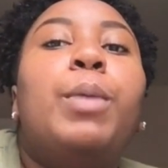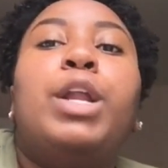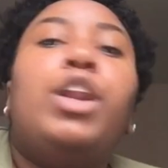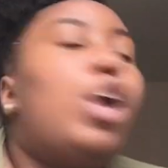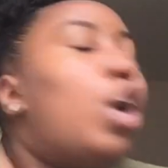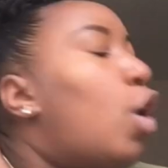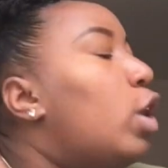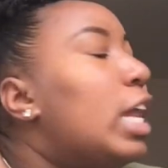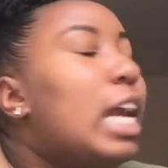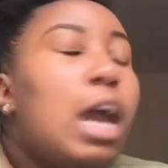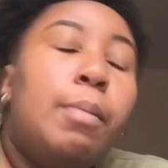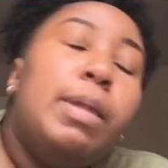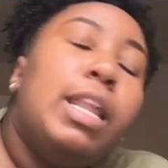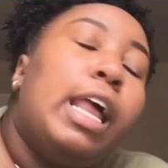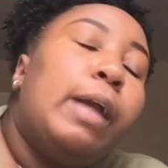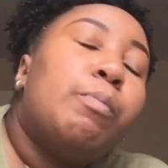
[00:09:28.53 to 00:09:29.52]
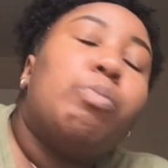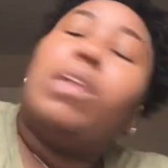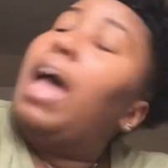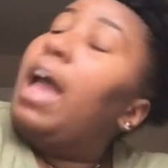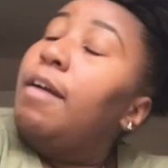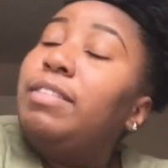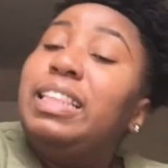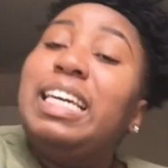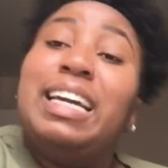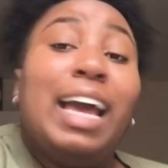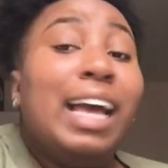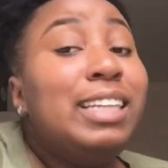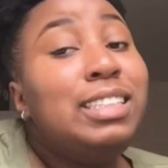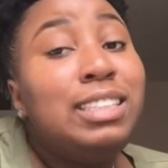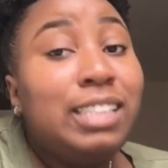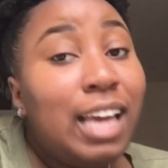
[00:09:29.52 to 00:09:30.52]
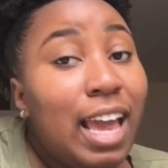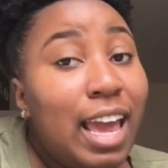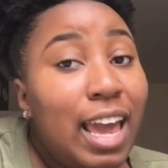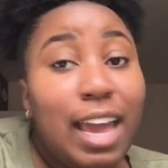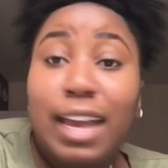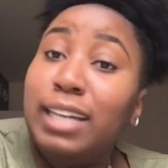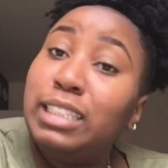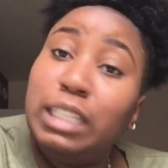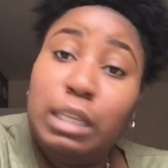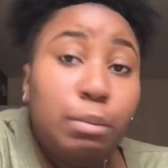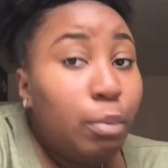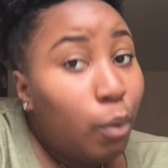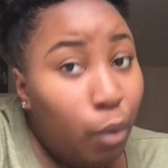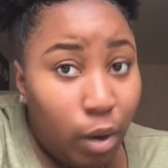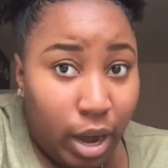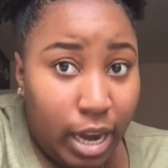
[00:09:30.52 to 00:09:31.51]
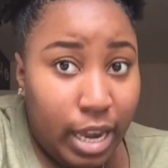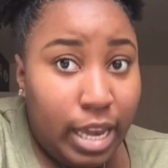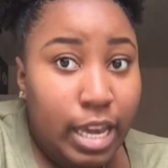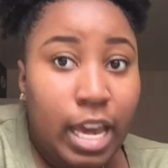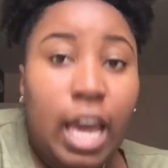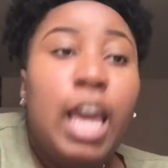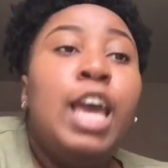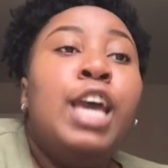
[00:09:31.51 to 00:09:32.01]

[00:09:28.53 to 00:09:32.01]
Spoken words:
But no, they gotta be like, everything I say is important.